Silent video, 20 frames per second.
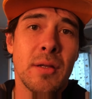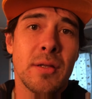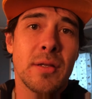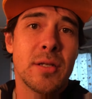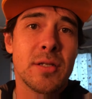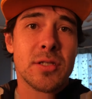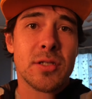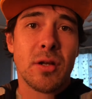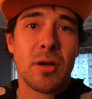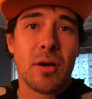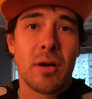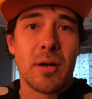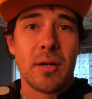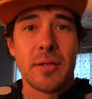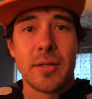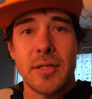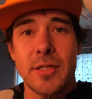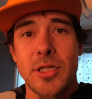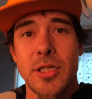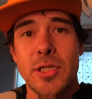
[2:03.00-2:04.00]
to
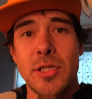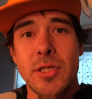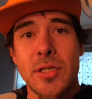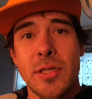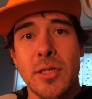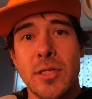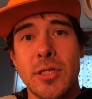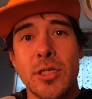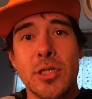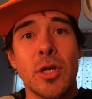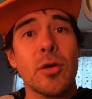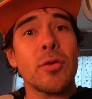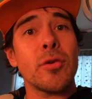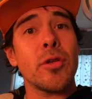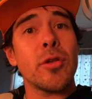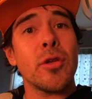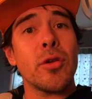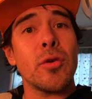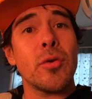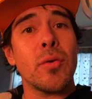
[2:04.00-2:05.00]
start to just show
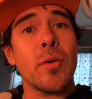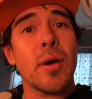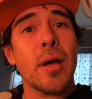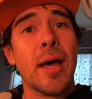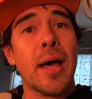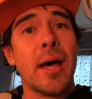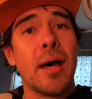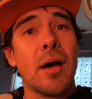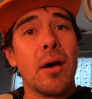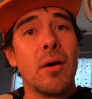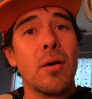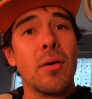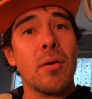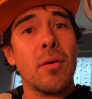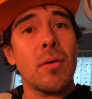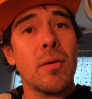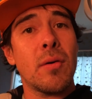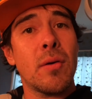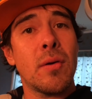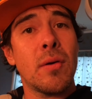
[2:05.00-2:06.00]
you
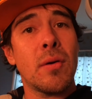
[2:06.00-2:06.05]
how